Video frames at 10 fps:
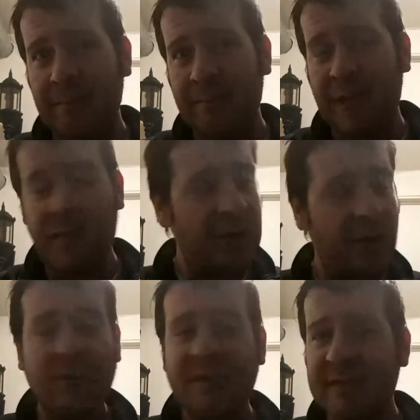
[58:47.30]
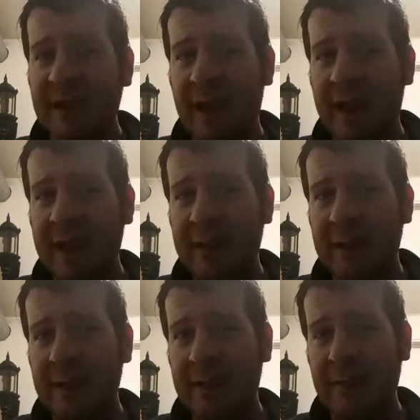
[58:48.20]
And the notes that I
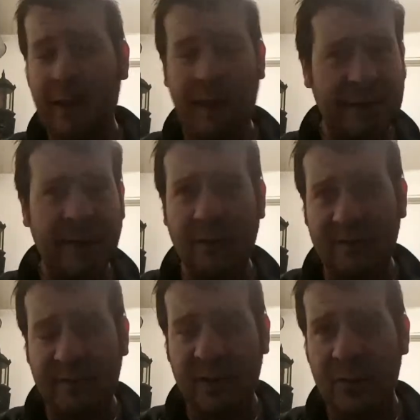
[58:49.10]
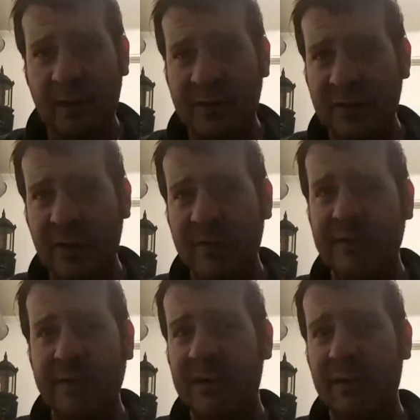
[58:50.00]
did a review, I took notes
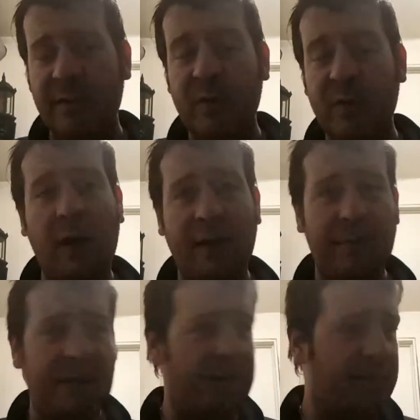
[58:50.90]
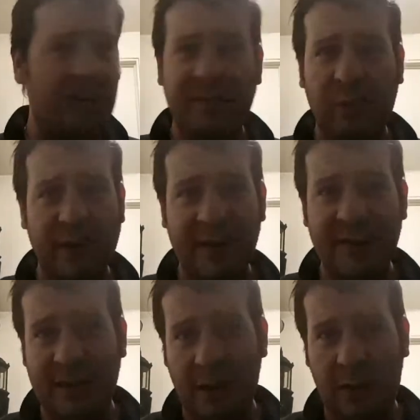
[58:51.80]
and did a review on it about 3 or 4 years
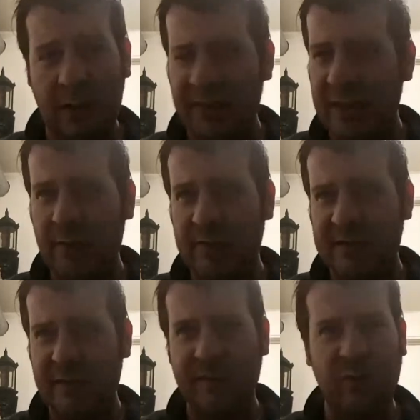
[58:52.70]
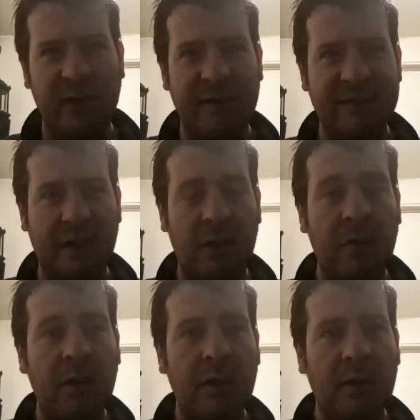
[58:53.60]
ago. I think it was 3 or 4 years ago.
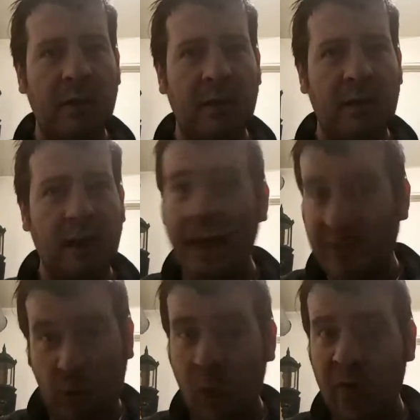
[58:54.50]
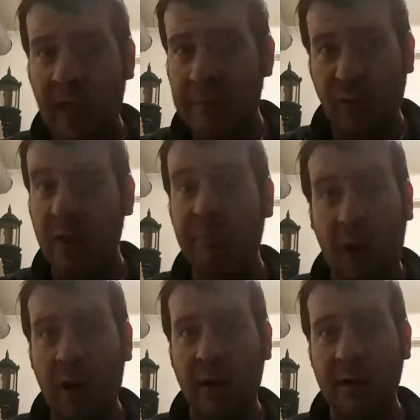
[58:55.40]
And I tore that book
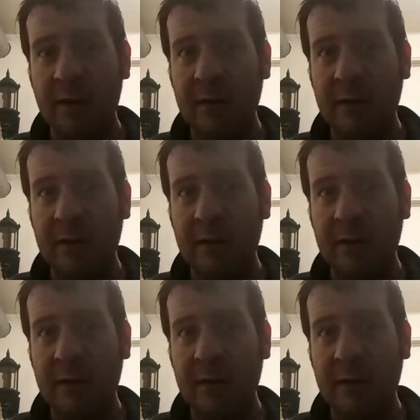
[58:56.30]
apart.